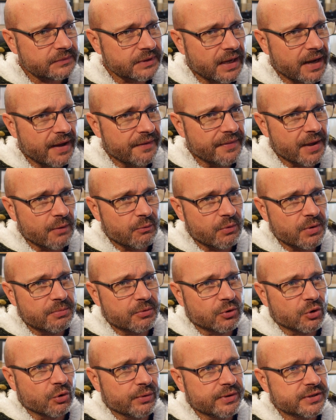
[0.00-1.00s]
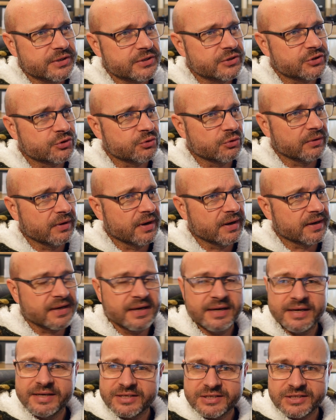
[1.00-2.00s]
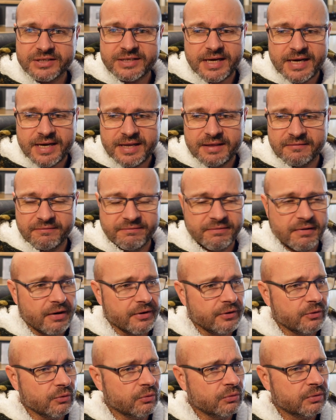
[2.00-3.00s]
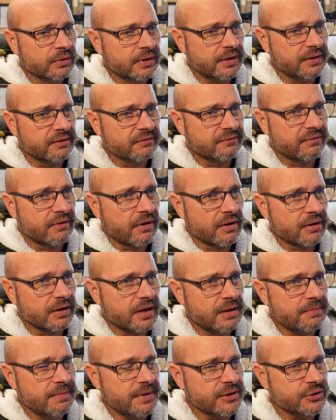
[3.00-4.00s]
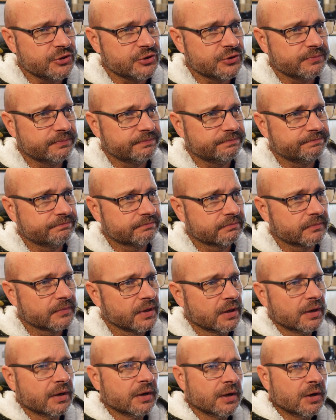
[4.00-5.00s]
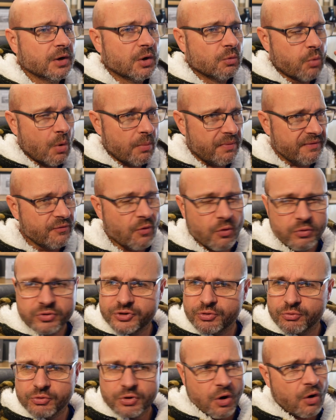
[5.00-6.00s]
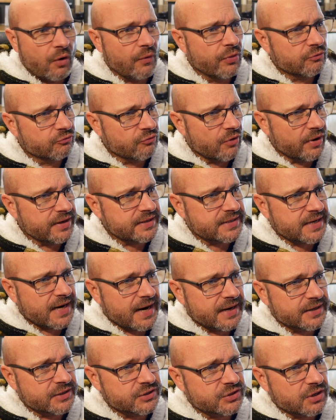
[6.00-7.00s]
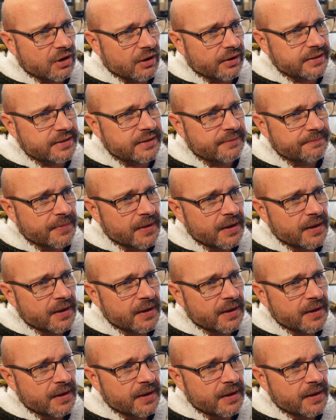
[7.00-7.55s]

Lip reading: and that we were going to sort of like see in the final image. What we've also got on the right-hand side